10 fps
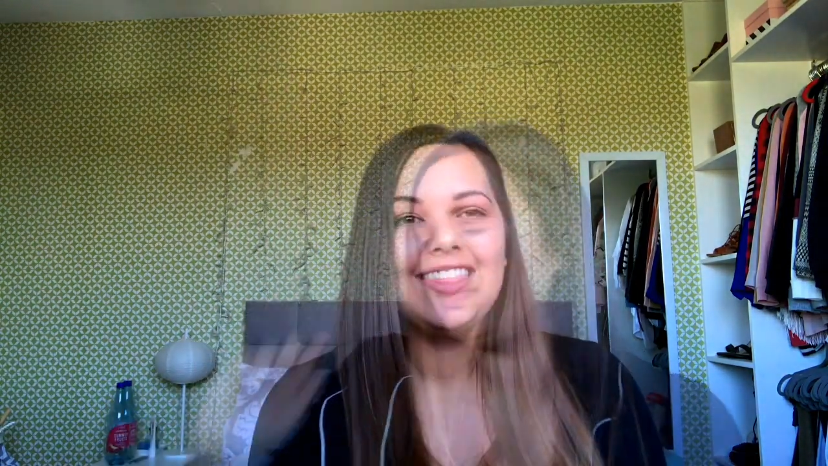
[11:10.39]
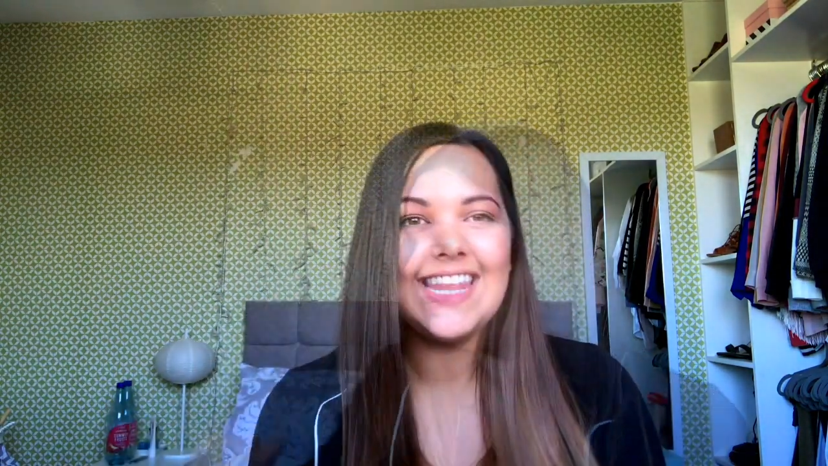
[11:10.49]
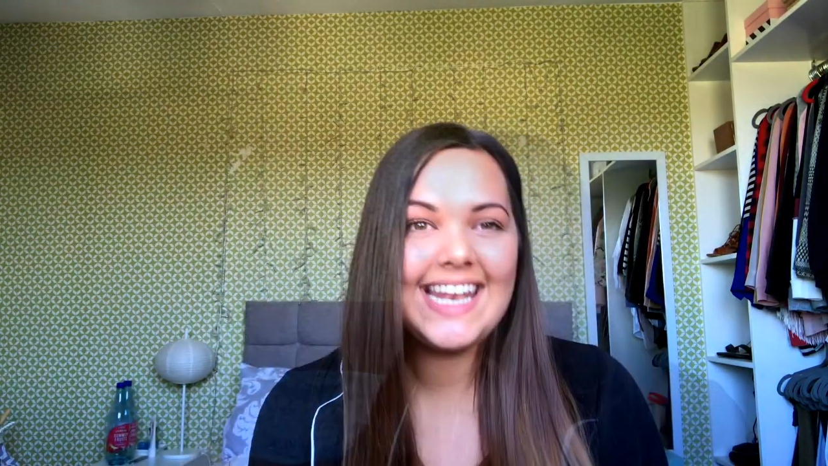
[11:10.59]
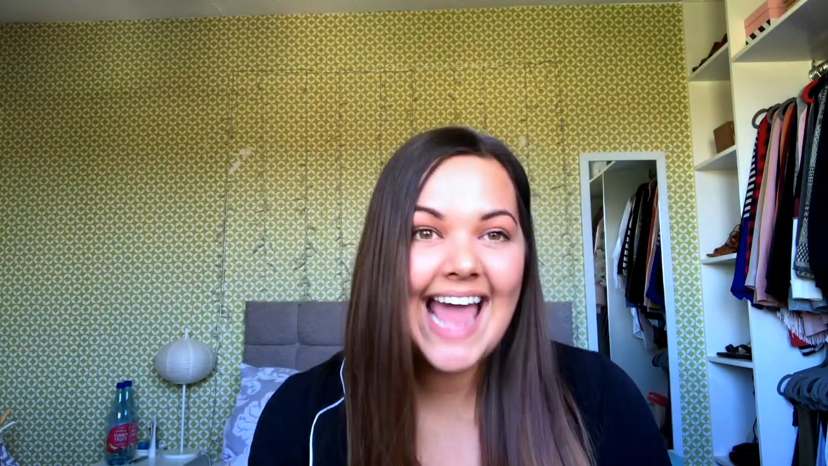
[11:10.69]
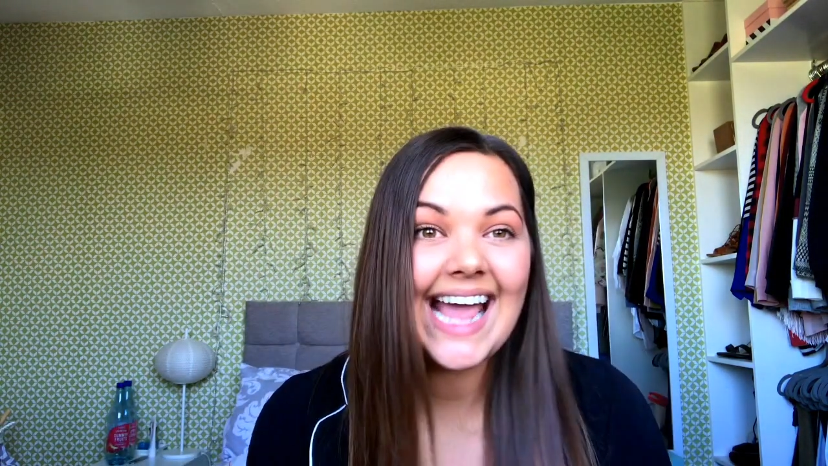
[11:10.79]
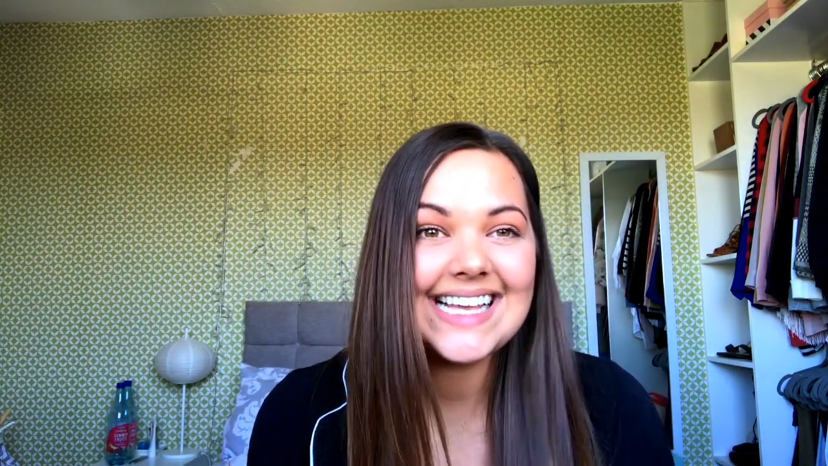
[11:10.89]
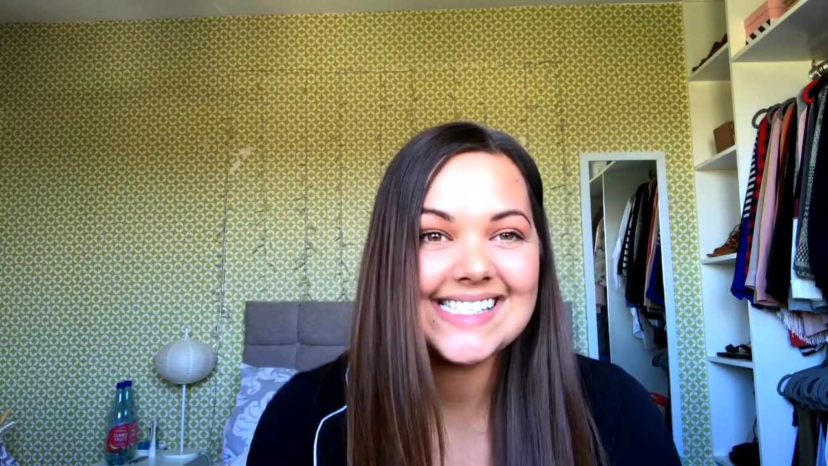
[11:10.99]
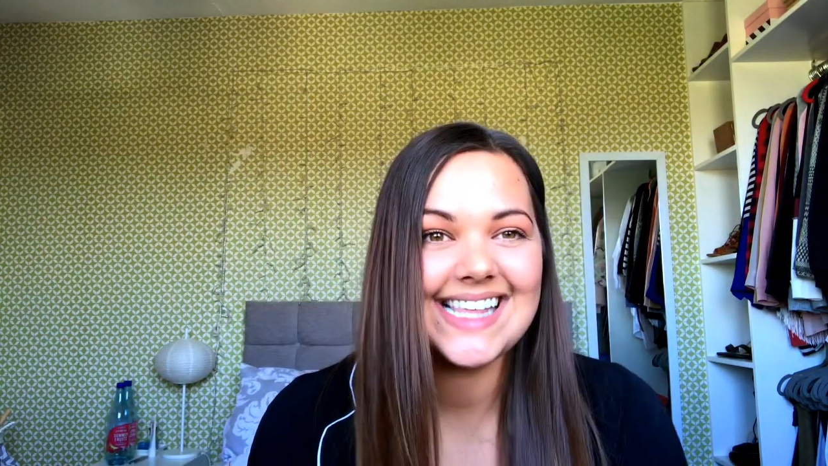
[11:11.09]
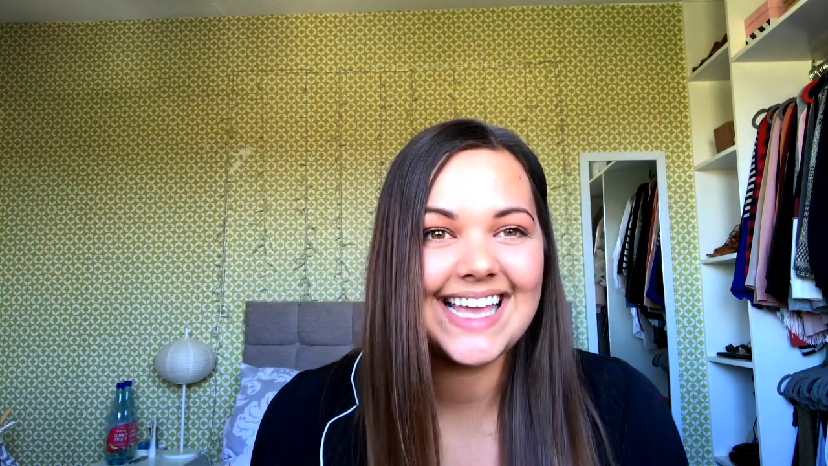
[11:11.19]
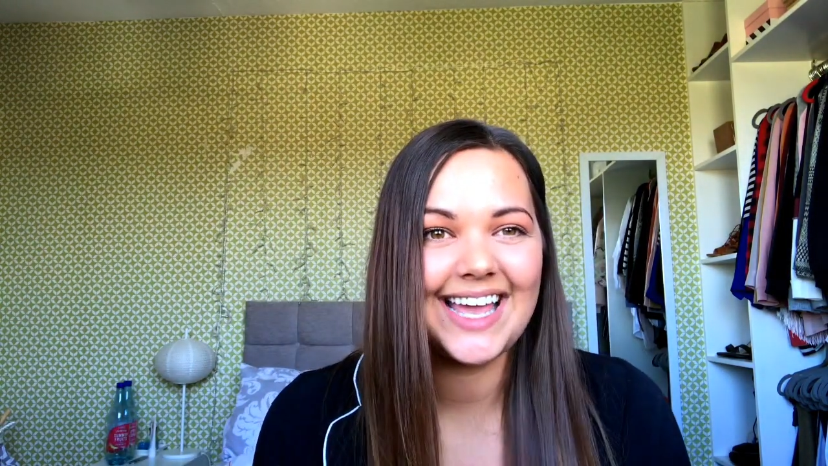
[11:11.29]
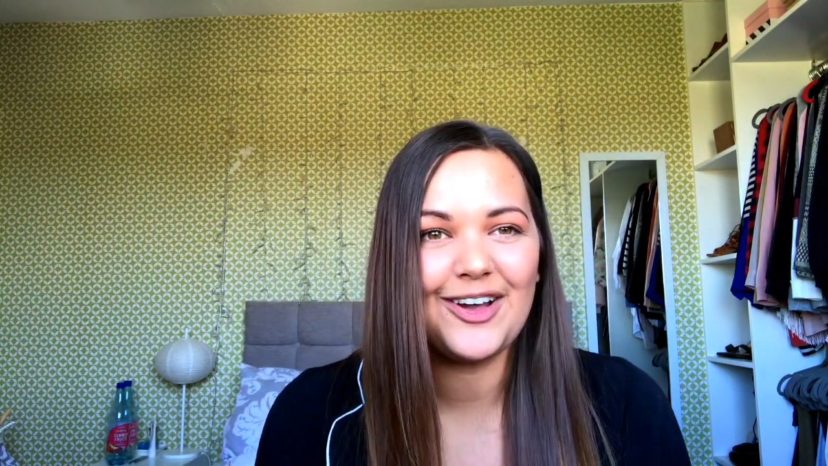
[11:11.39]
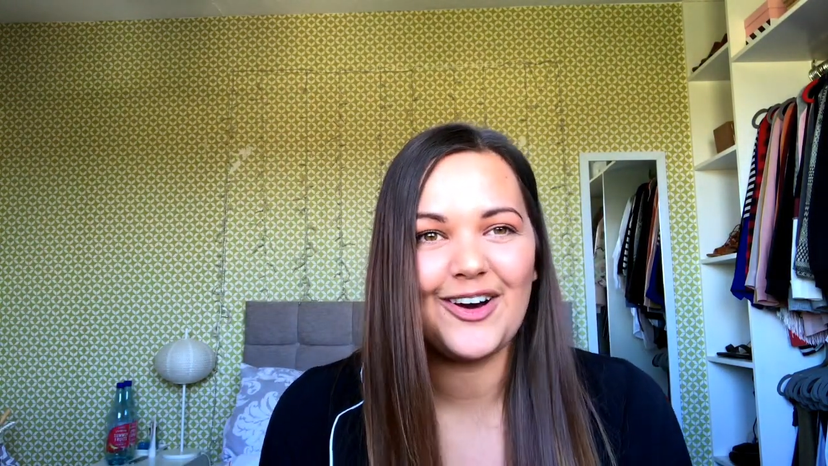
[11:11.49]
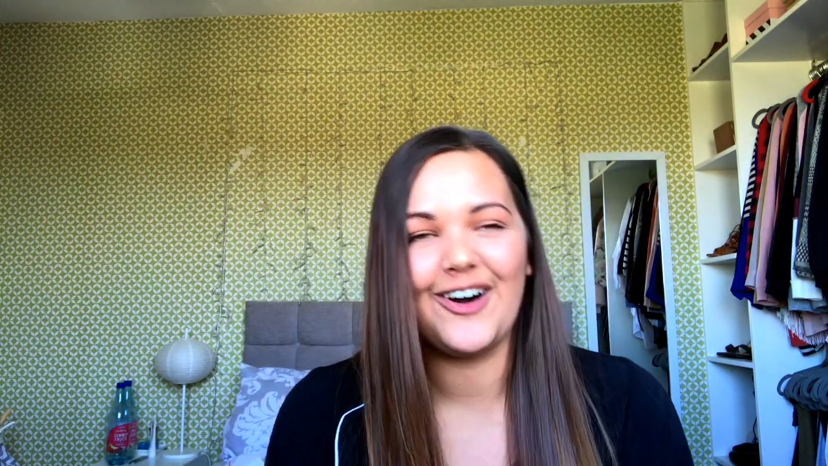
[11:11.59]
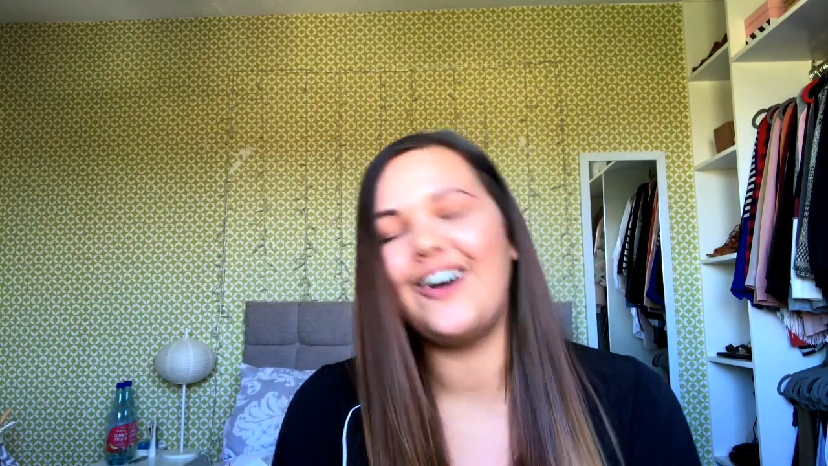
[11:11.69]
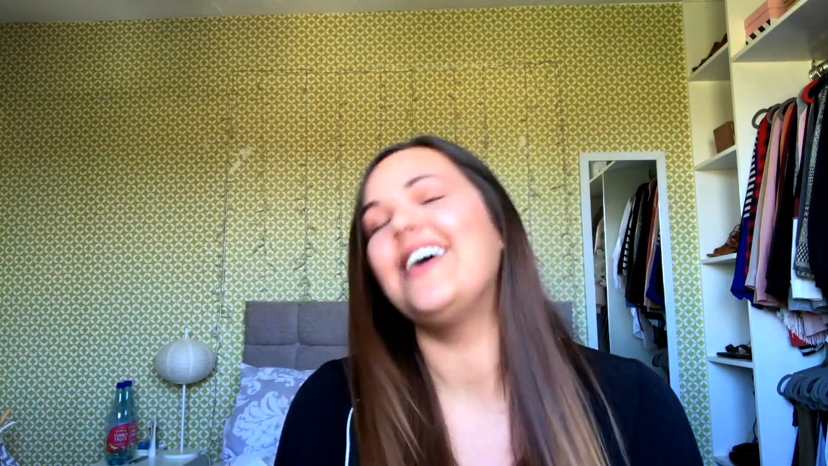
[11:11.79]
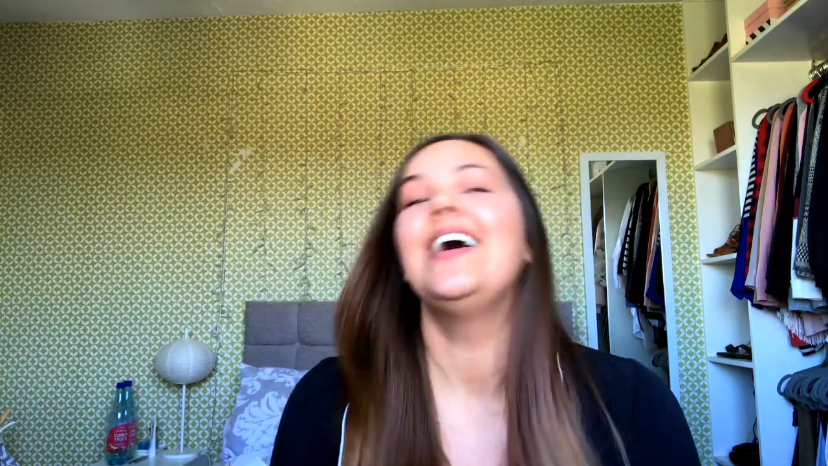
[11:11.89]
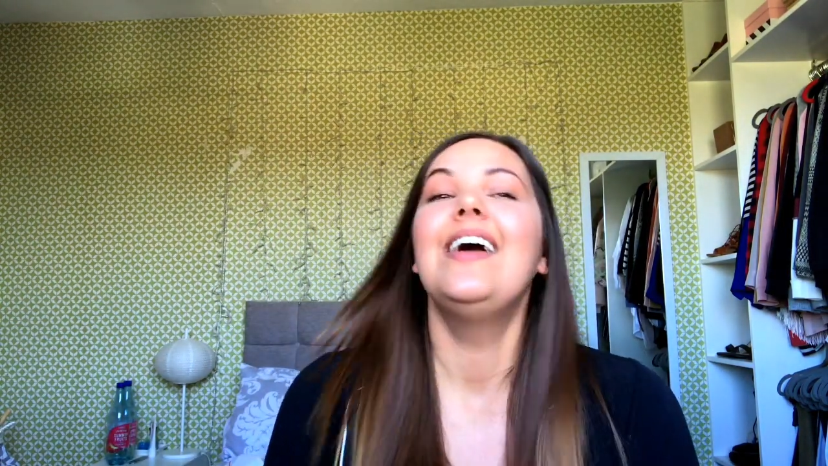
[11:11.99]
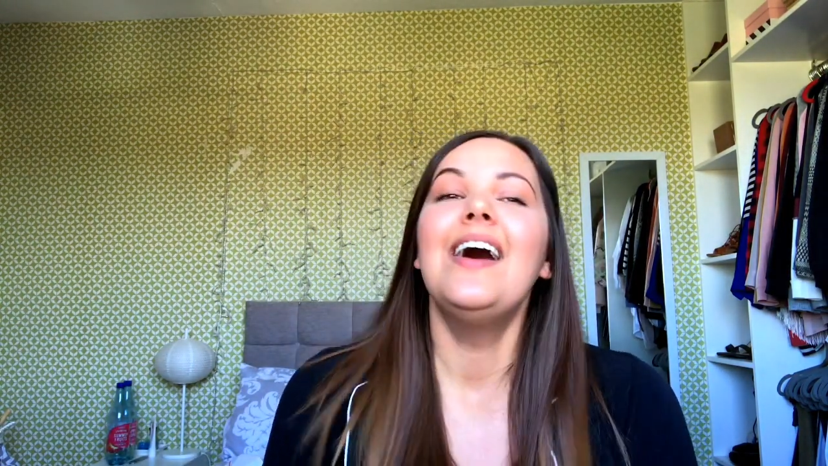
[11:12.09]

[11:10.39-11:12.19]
The next thing I got,